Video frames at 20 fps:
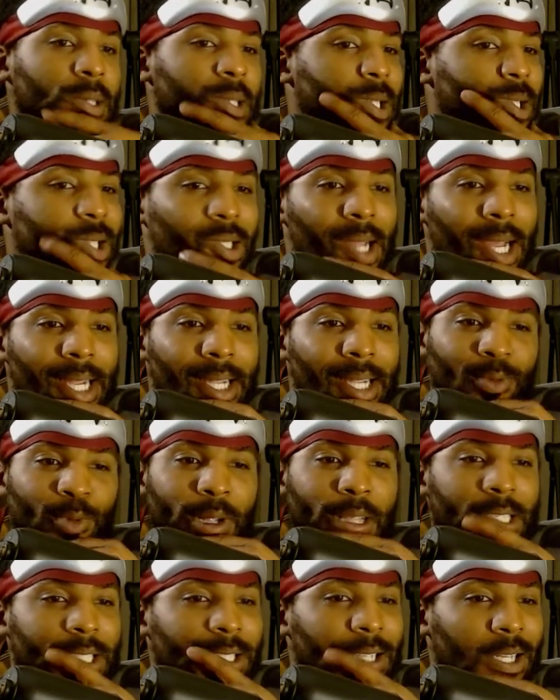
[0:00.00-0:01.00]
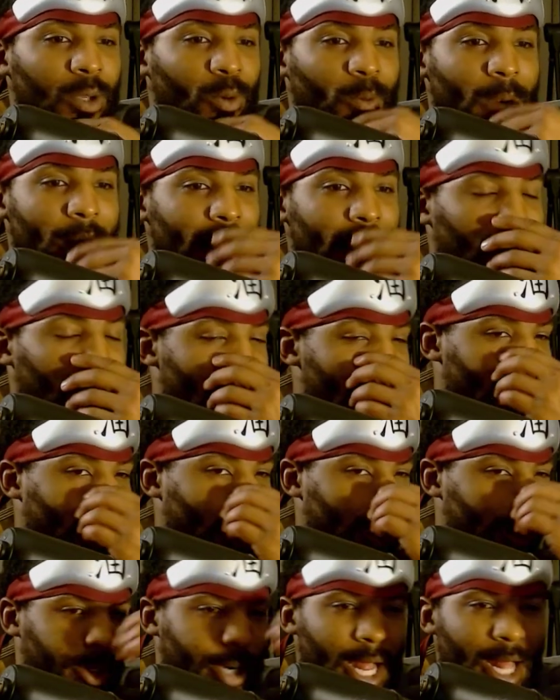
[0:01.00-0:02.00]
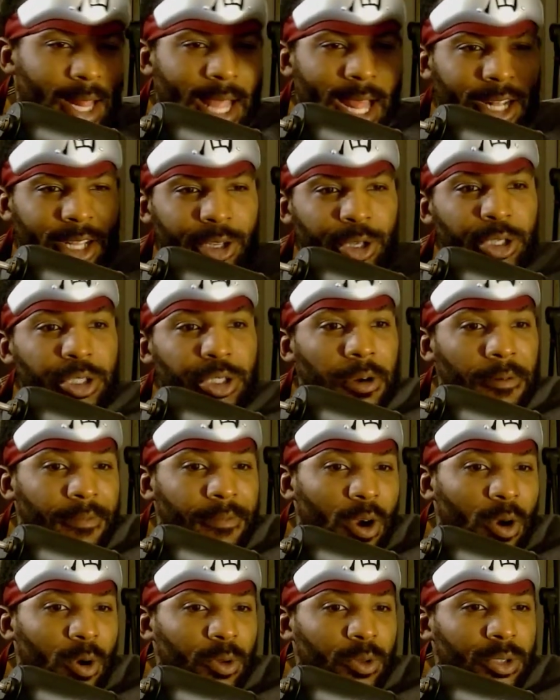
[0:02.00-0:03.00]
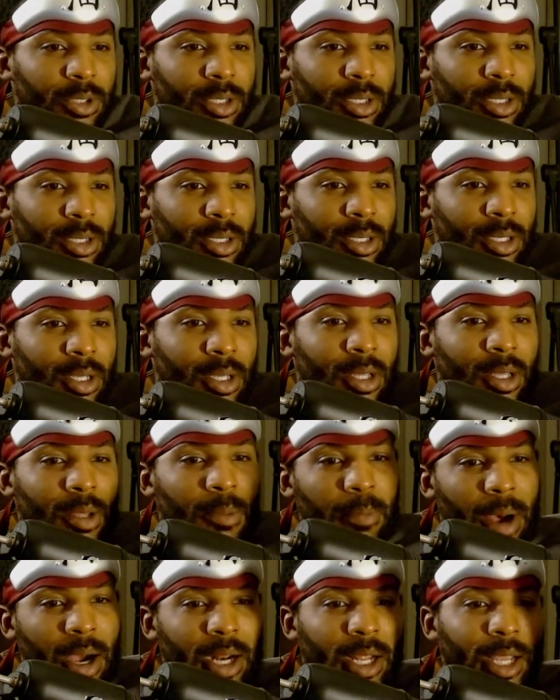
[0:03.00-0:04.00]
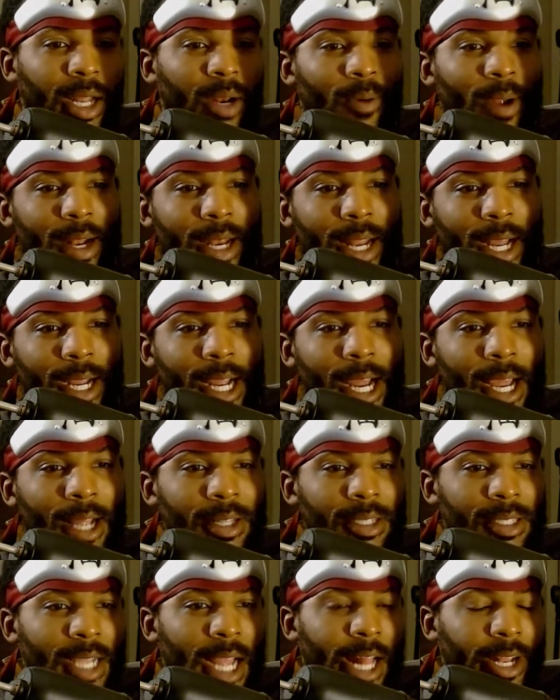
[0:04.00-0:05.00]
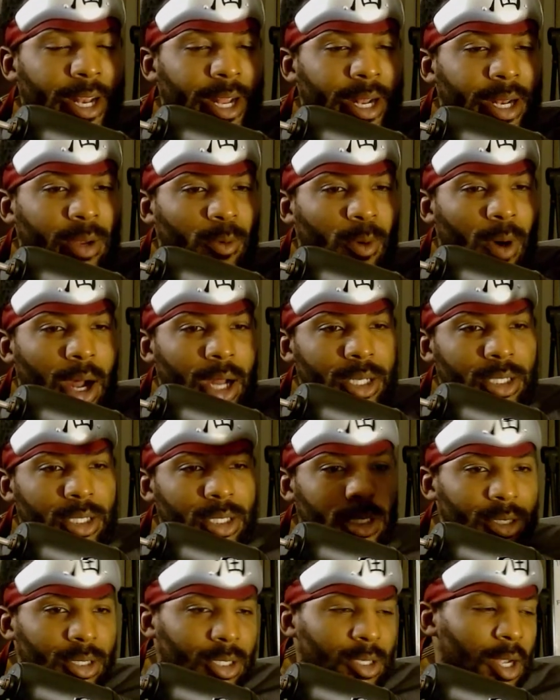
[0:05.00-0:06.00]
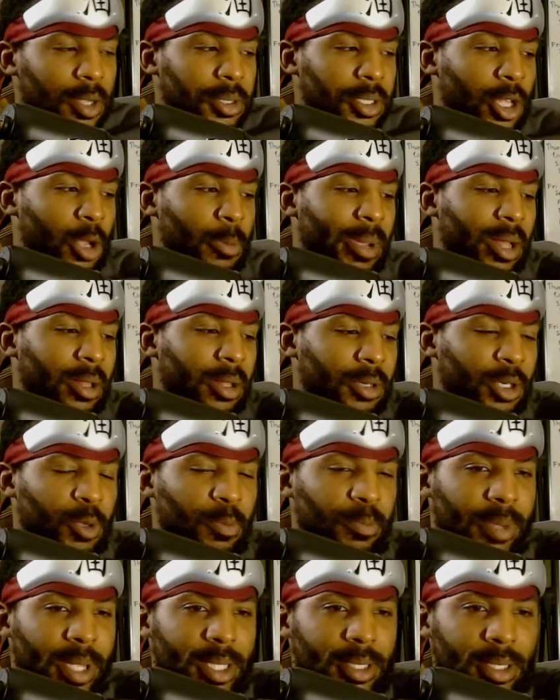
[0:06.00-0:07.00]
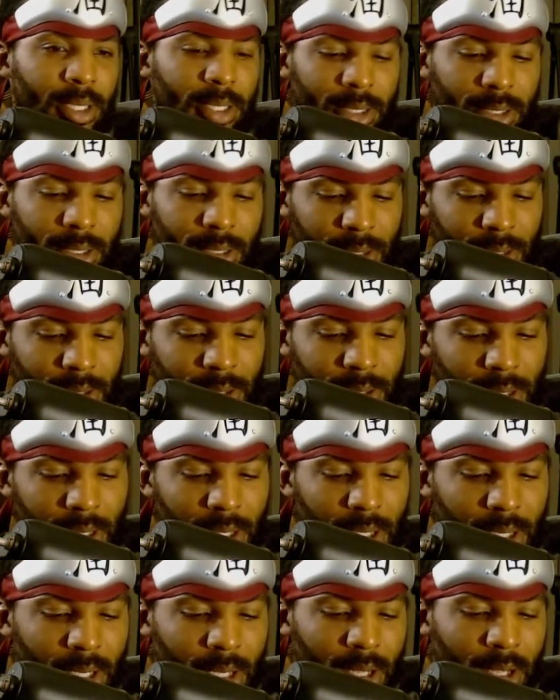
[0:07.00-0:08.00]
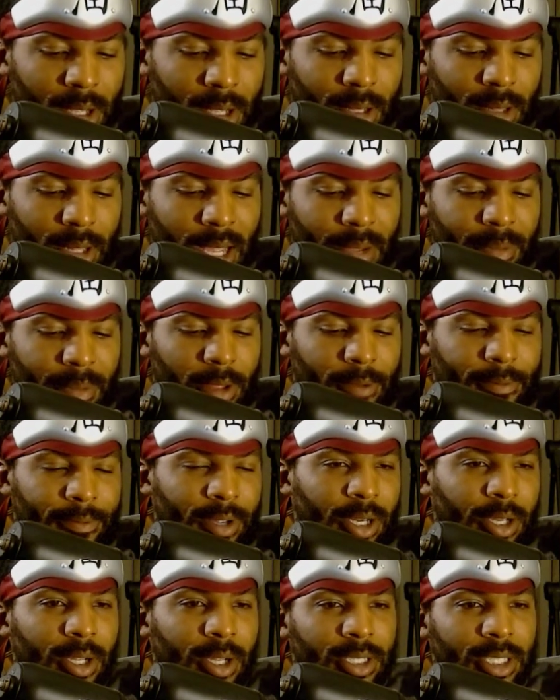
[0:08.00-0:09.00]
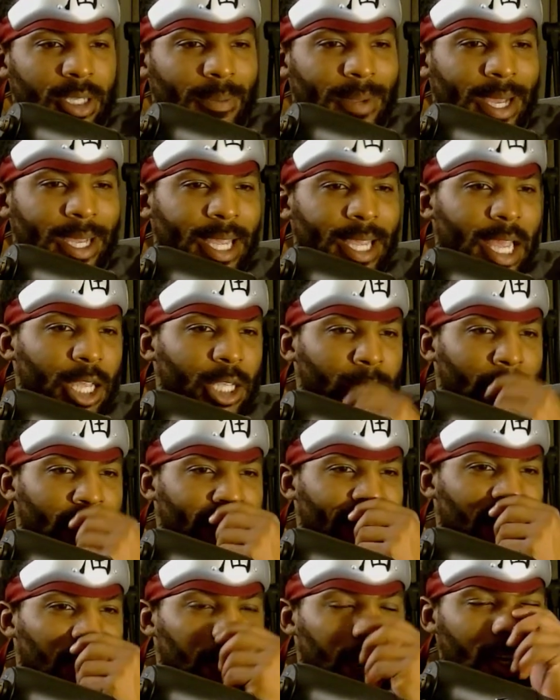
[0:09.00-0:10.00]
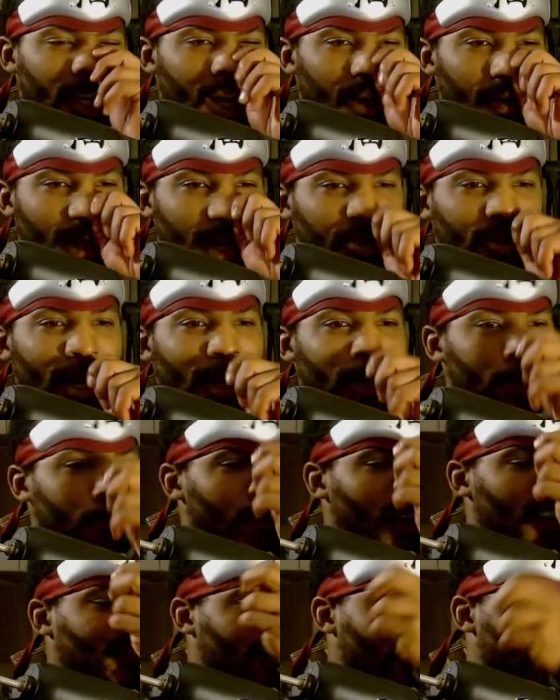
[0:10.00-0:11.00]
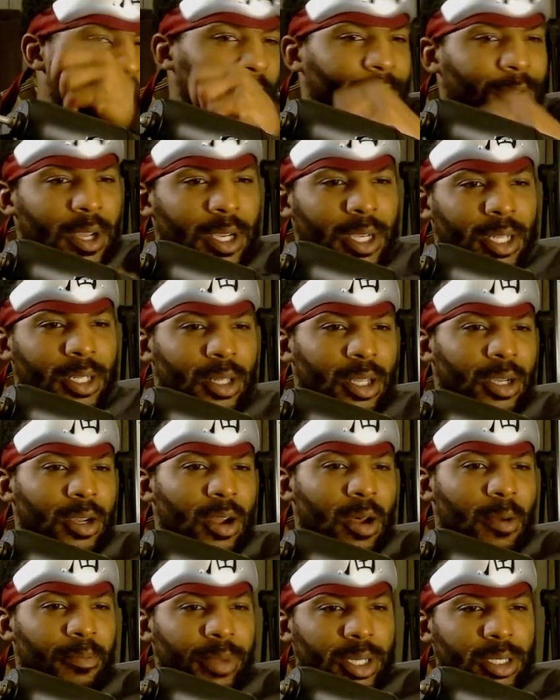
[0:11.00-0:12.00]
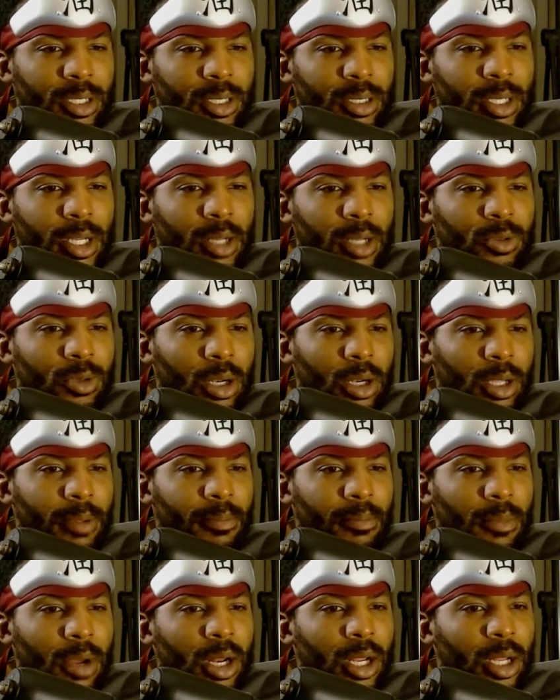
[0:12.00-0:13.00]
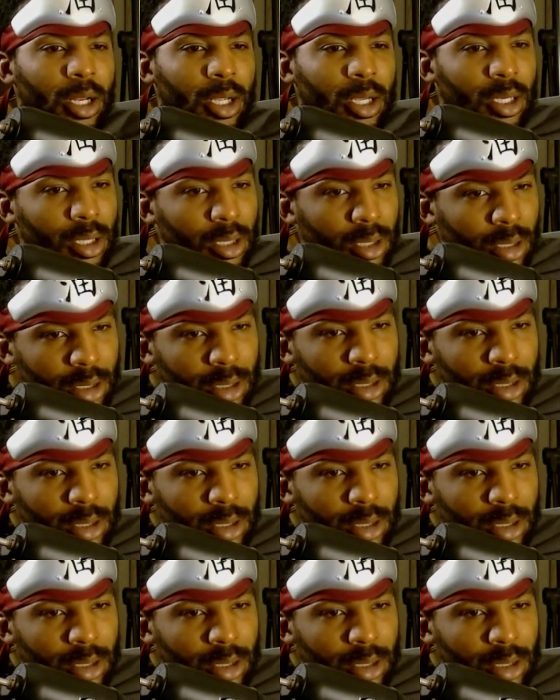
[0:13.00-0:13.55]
So I can really start to recollect, because you're not allowed to use your phones. But I'm going to get around that. I have this handy-dandy watch, so I'll still be able to do business. Like, motherfucker, you're going to tell me I can't use my phone. Nigga, I'm not trying to use my phone to fucking look on bitches, nigga. I'm trying to get money, nigga.